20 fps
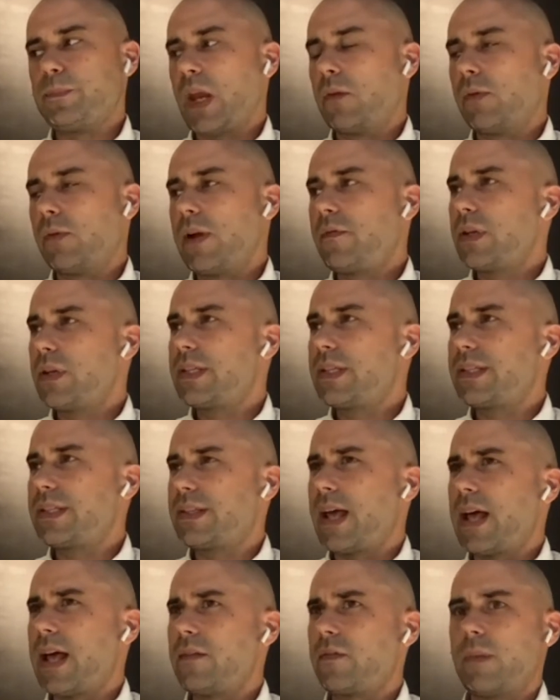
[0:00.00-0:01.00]
I referenced
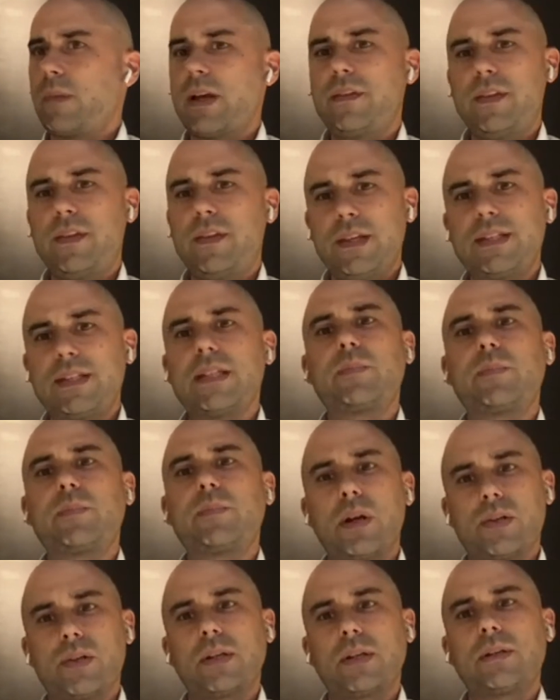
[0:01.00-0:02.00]
that for my thesis
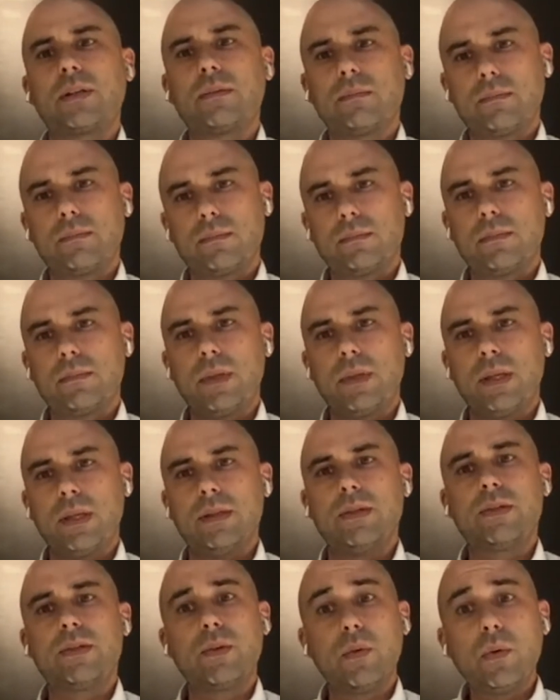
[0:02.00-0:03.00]
project
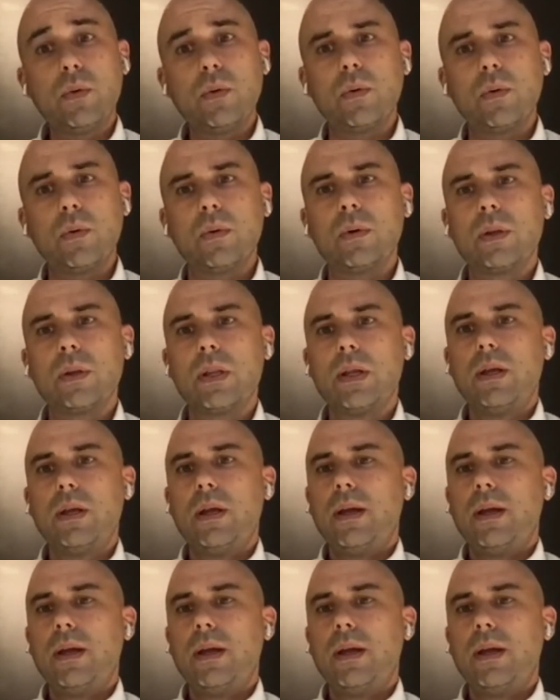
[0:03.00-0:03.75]
in school.